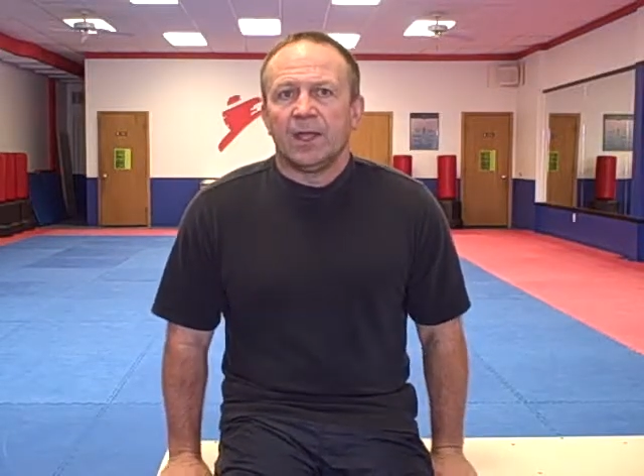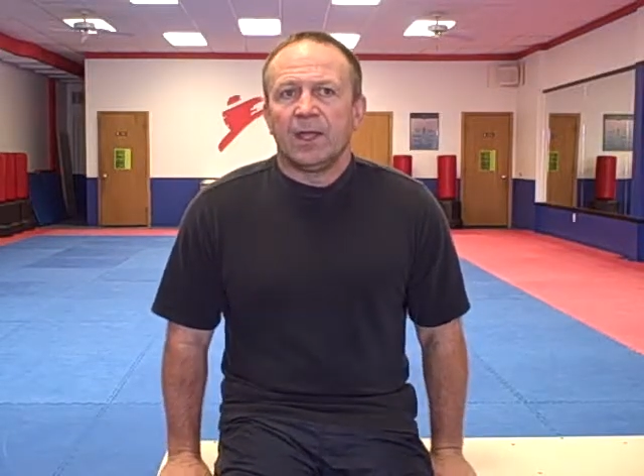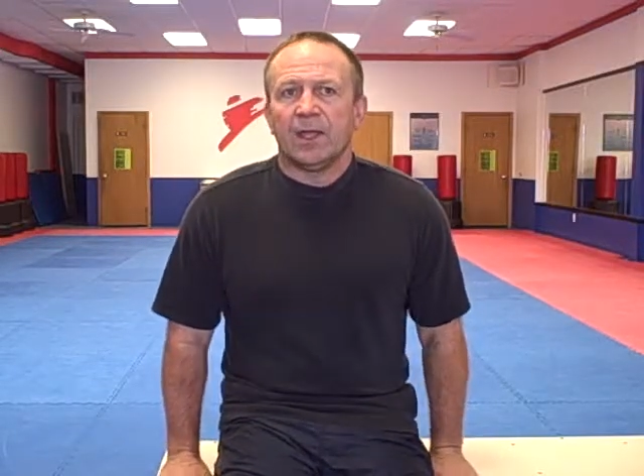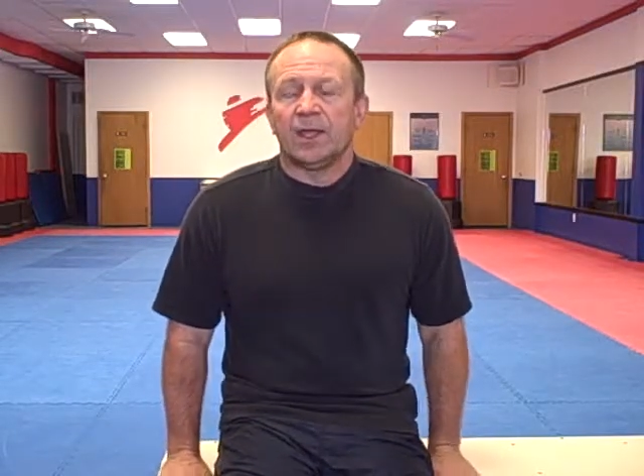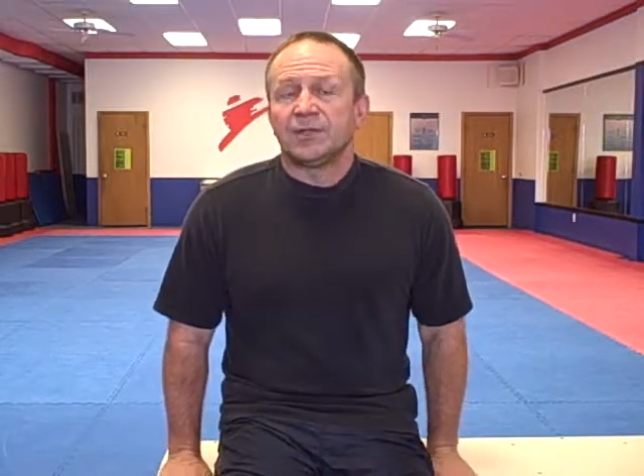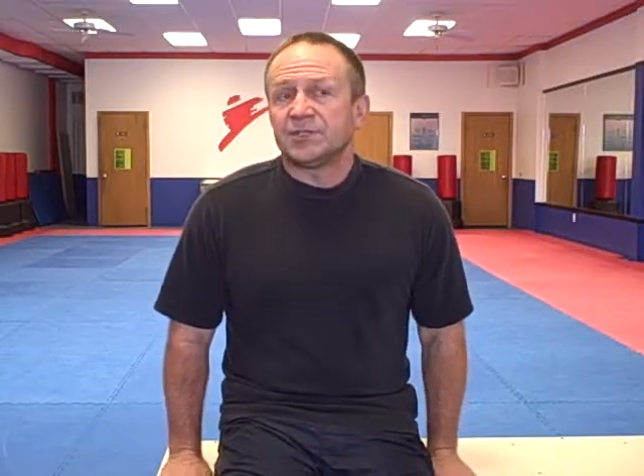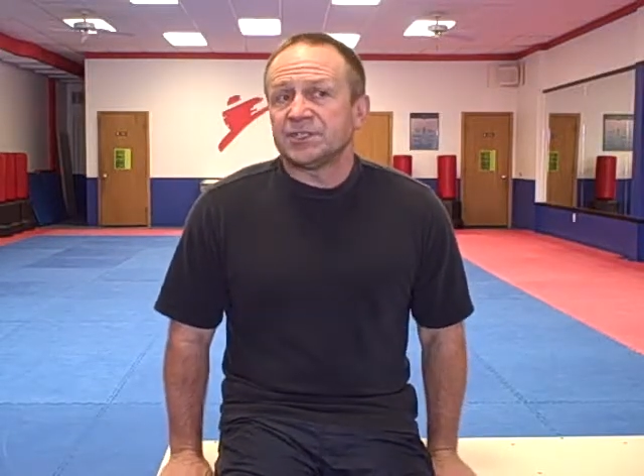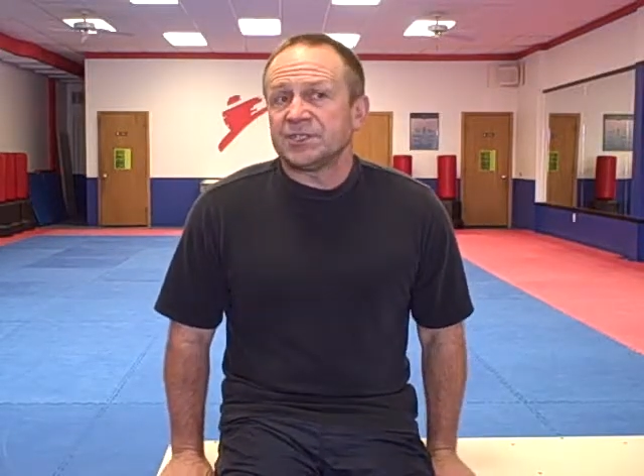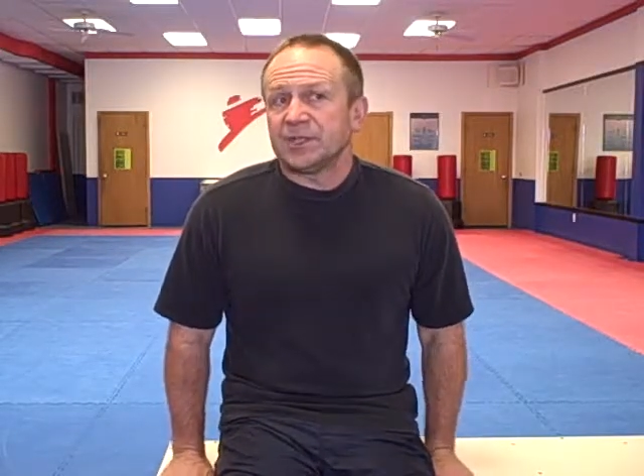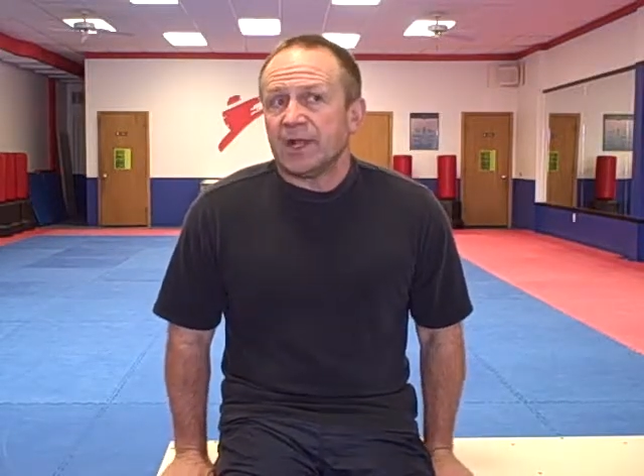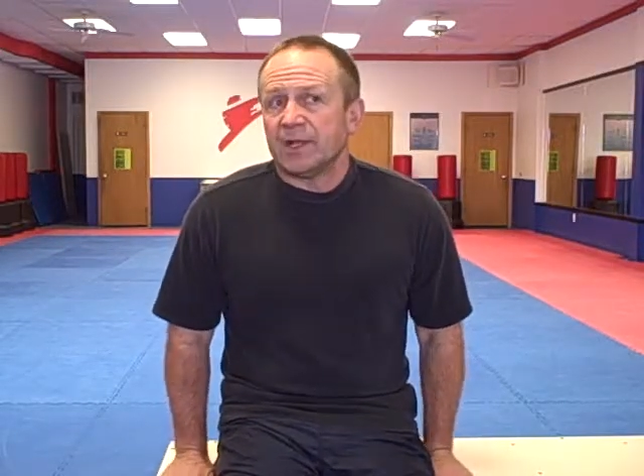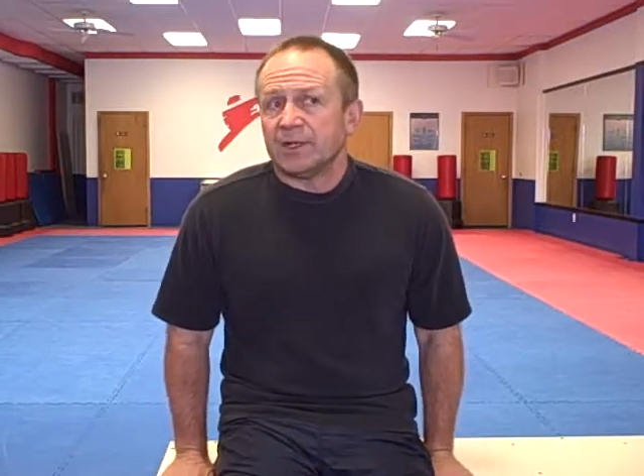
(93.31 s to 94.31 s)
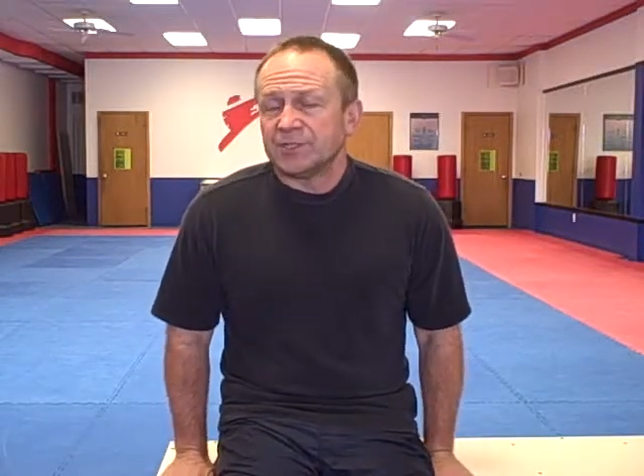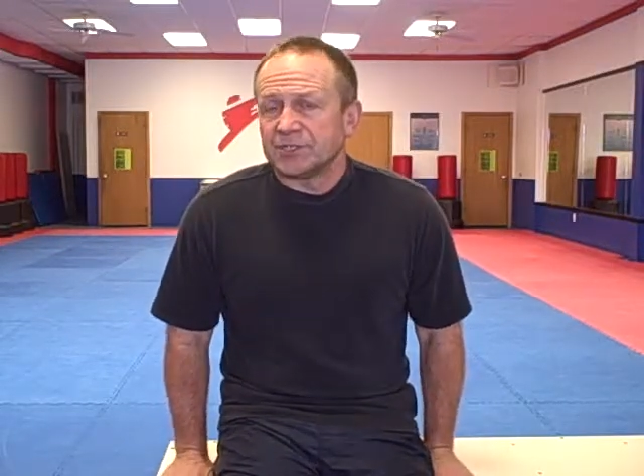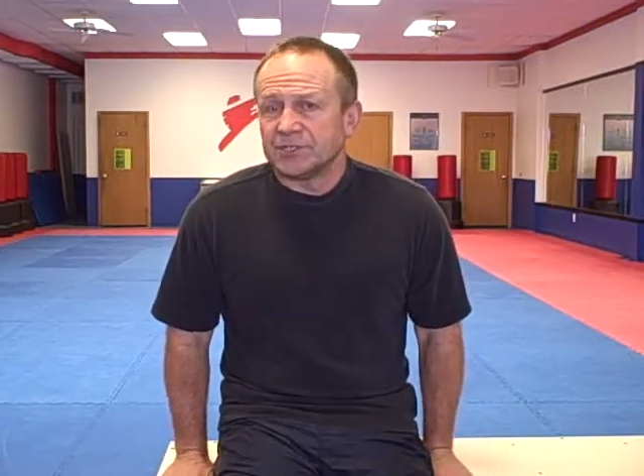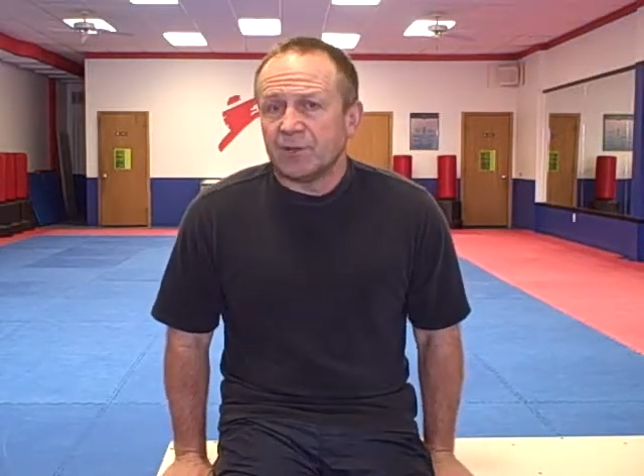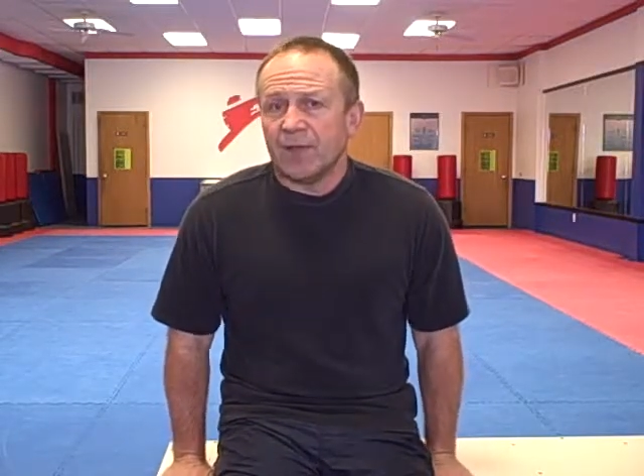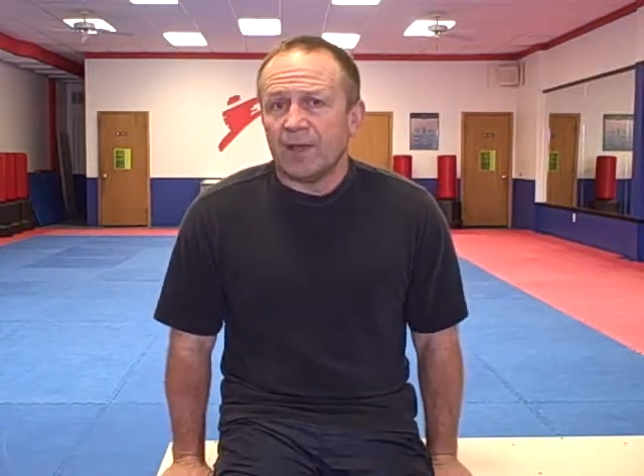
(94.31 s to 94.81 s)
And it just
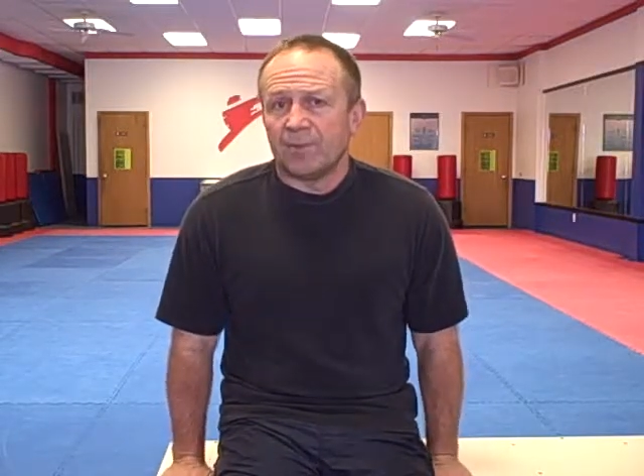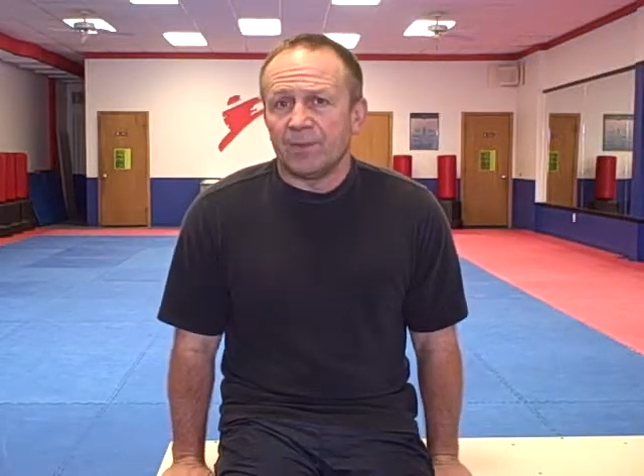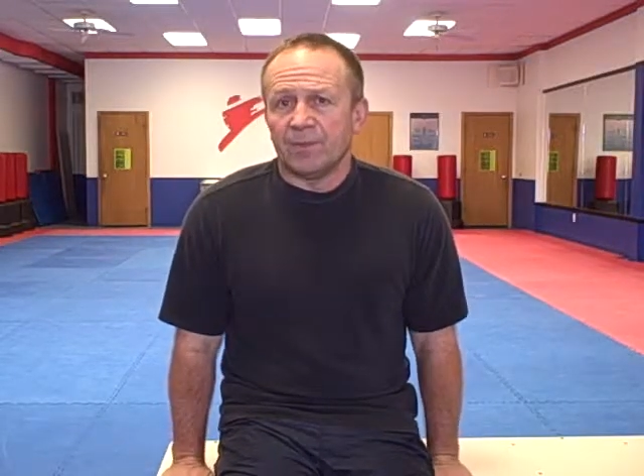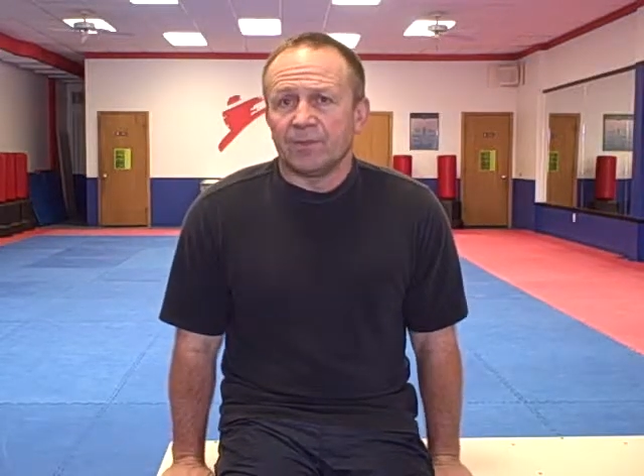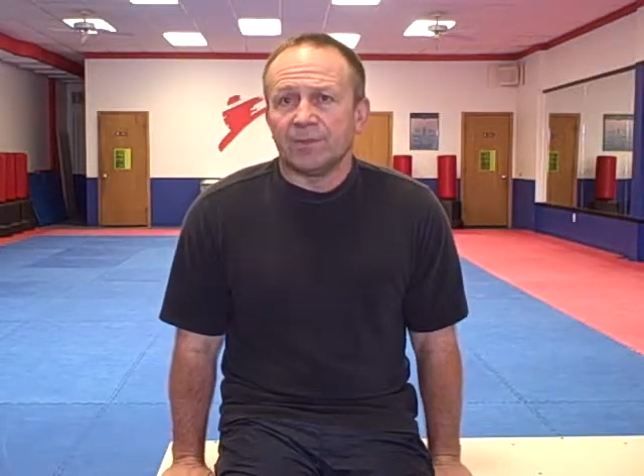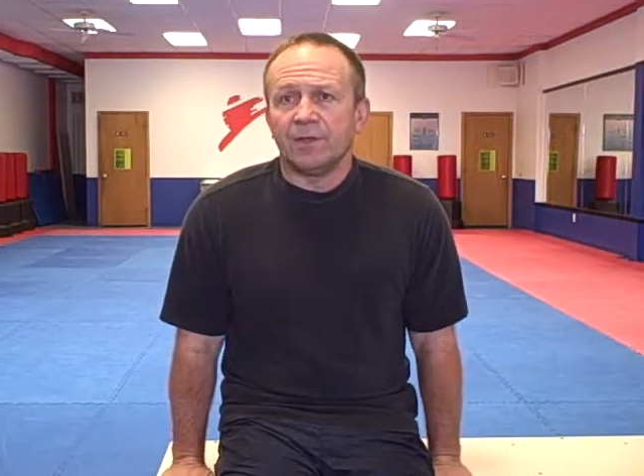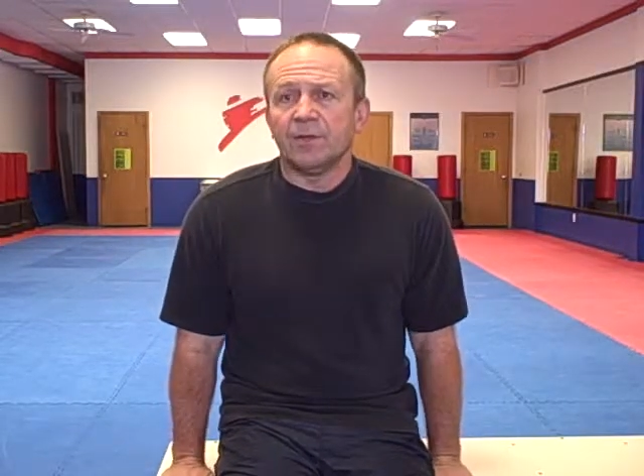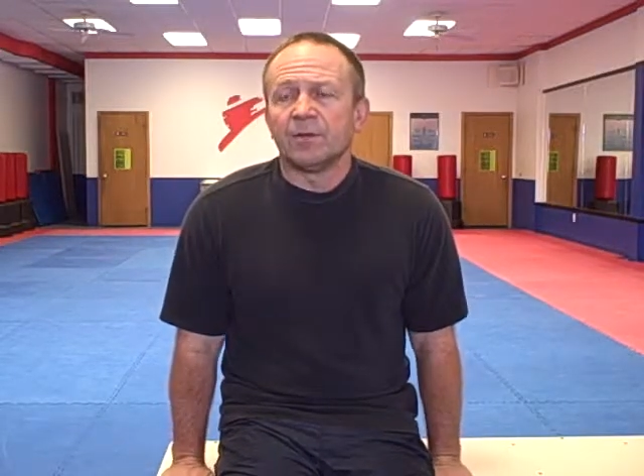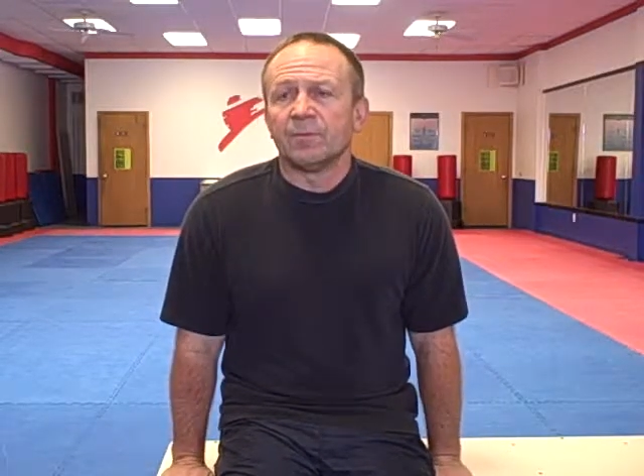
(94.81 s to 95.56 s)
so happened that the year